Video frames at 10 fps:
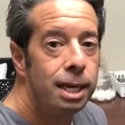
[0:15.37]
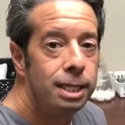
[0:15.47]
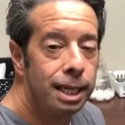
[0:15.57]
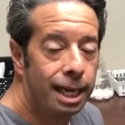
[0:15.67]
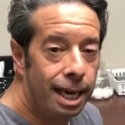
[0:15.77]

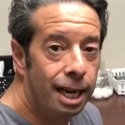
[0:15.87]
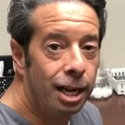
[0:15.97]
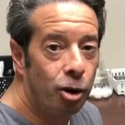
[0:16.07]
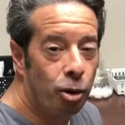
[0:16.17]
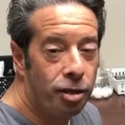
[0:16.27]
to get
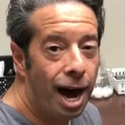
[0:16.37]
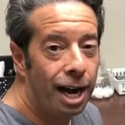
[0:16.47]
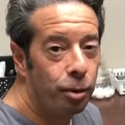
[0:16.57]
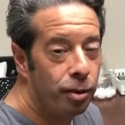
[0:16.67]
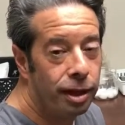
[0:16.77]
an
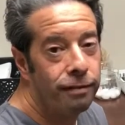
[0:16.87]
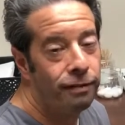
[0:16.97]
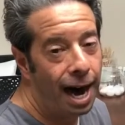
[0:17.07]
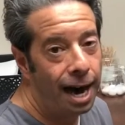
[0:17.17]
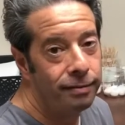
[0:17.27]
orthotic within
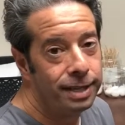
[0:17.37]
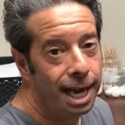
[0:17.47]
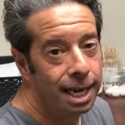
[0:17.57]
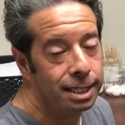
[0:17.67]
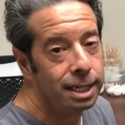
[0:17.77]
five
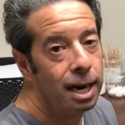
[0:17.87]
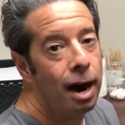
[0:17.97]
days,